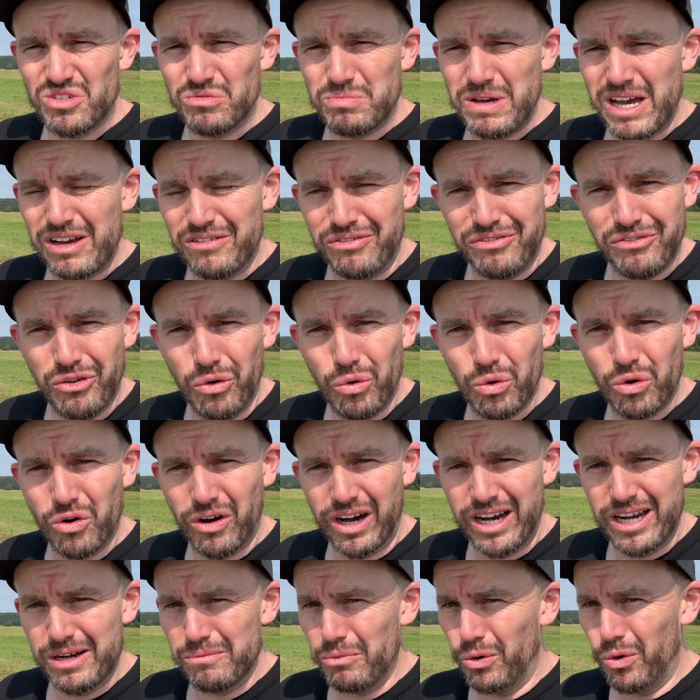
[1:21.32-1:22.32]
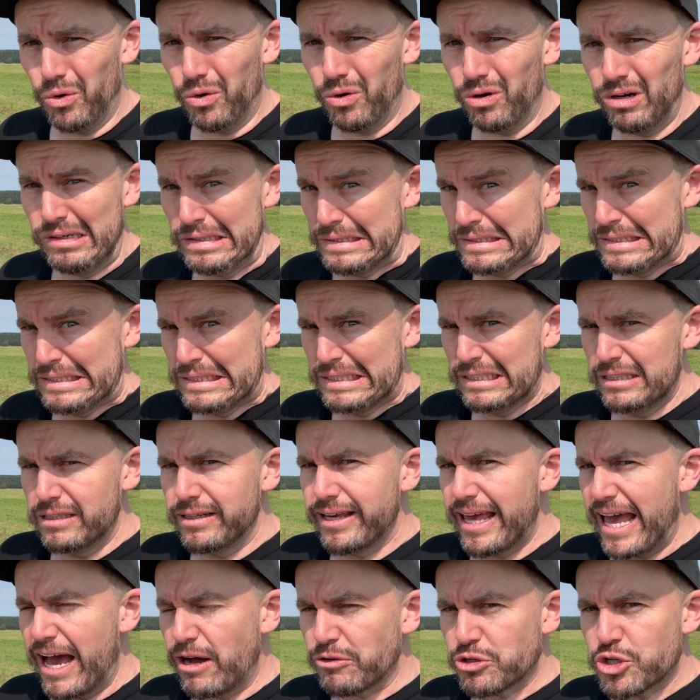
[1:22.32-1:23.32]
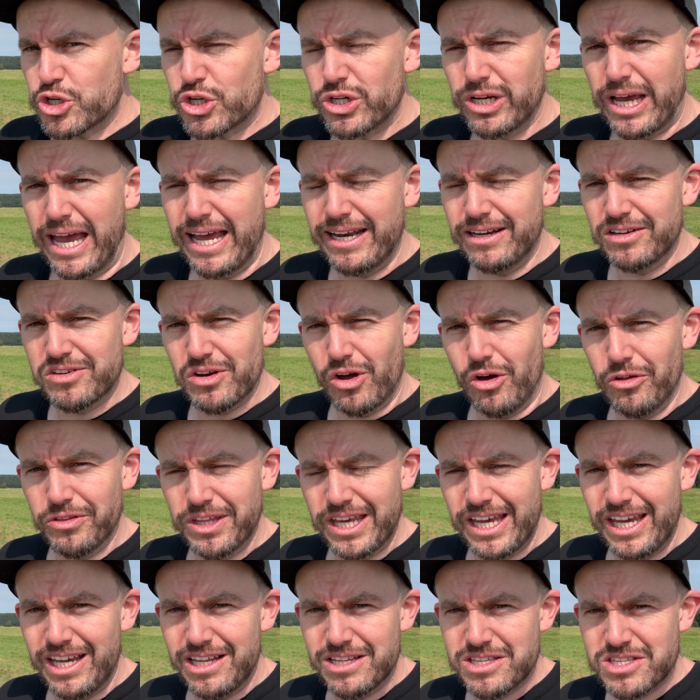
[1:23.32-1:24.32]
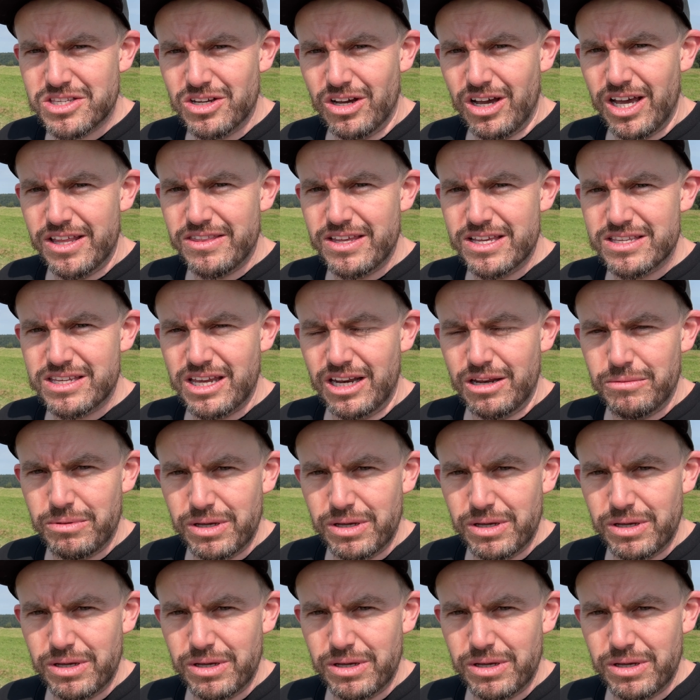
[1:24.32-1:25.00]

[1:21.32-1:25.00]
about $4,000 more. Ouch. And on the inside, there's going to